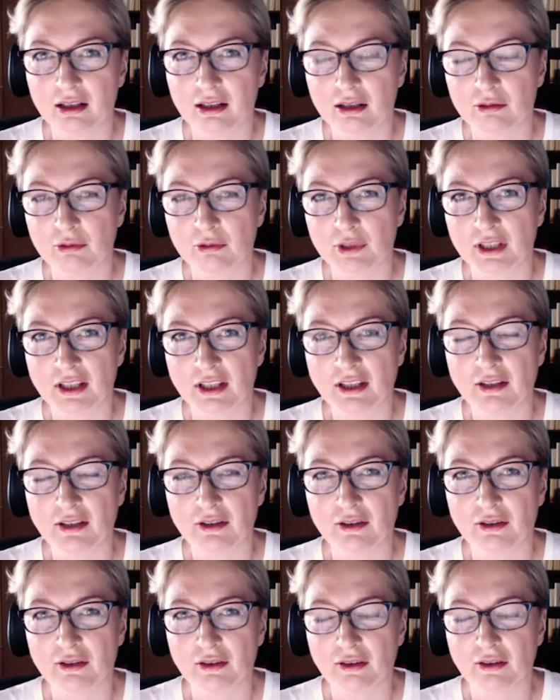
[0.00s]
we
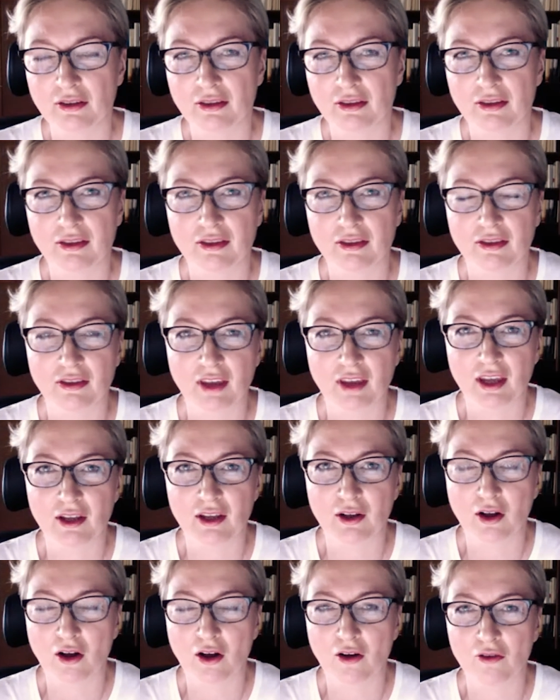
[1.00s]
didn't think
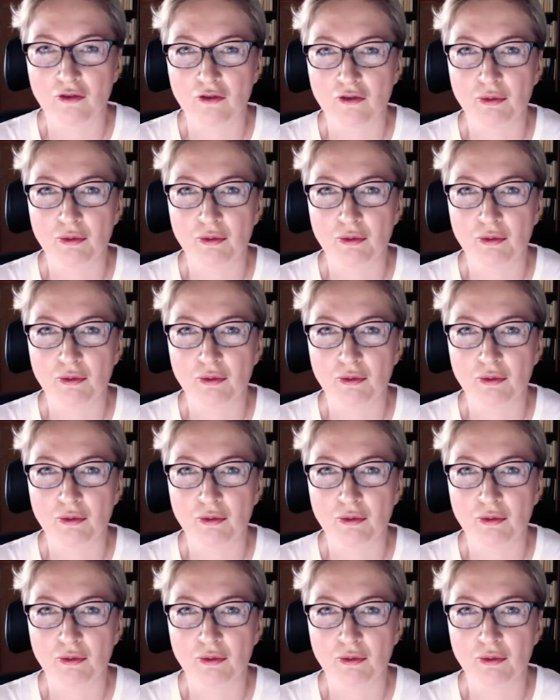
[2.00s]
of